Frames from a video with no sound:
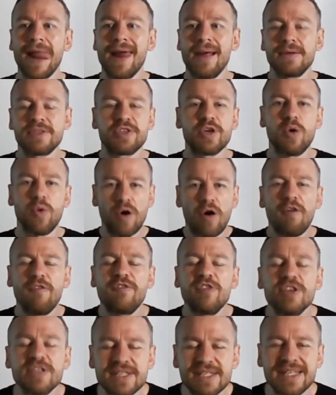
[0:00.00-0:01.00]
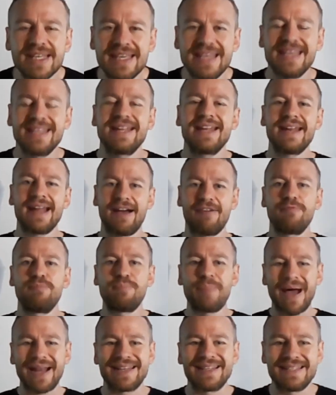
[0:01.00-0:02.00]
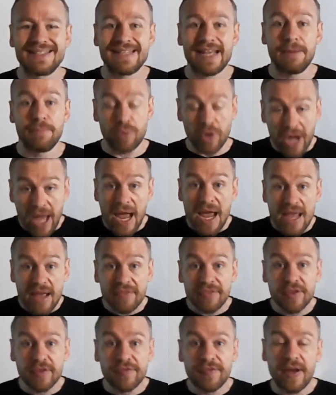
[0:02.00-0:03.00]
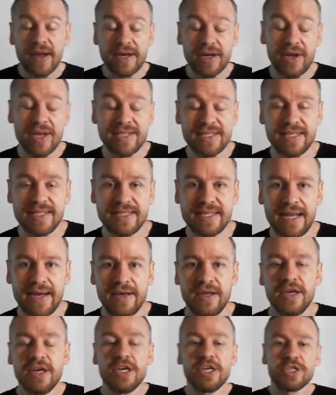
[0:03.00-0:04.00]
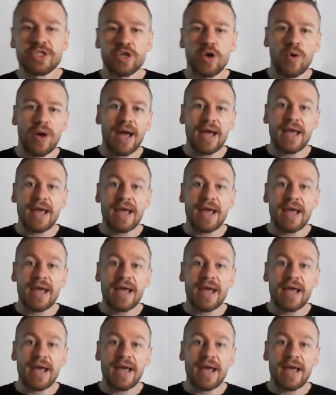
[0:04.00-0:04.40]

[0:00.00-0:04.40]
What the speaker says: So obviously he didn't have bad intent, but I have to find out his intent. So I